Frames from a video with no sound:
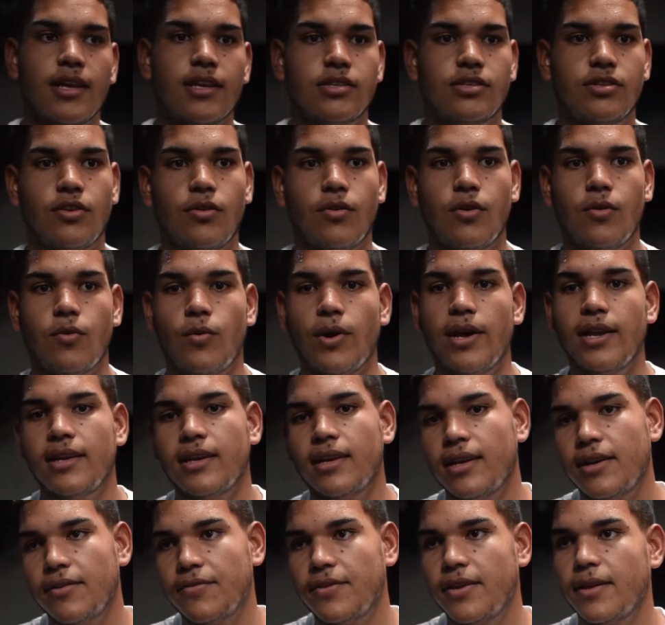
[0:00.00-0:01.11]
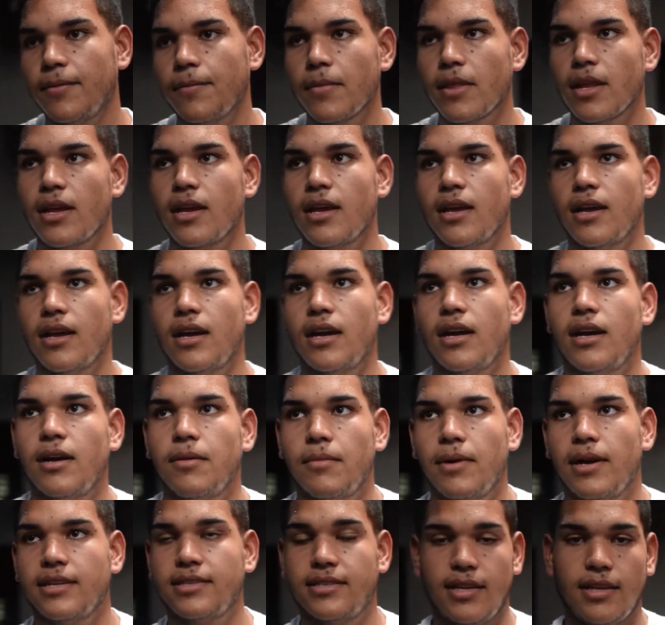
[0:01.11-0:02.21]
So weightlifting,
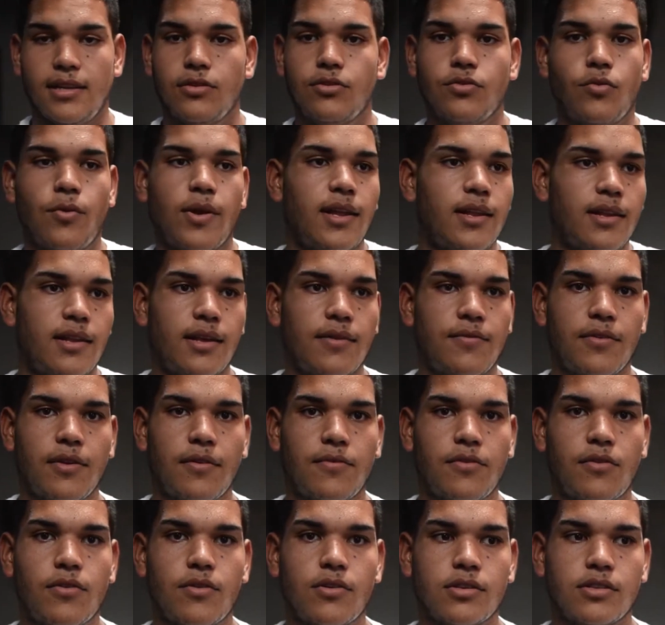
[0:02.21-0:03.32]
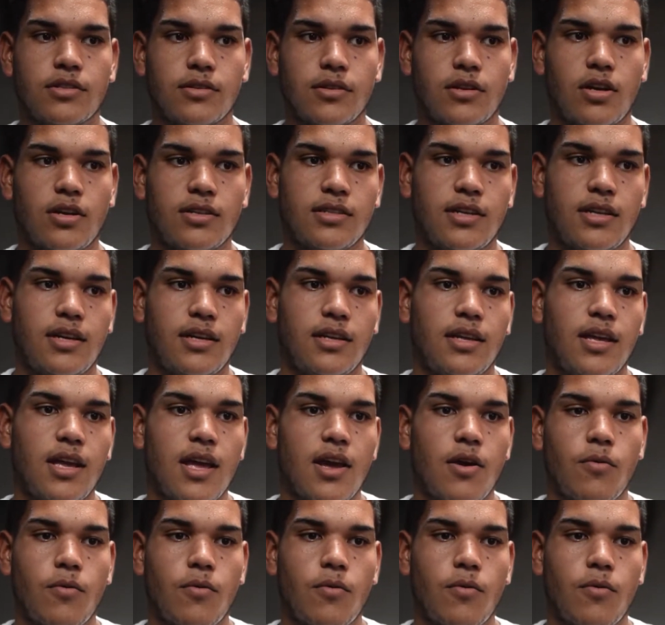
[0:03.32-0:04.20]
I still do weightlifting, of course, because I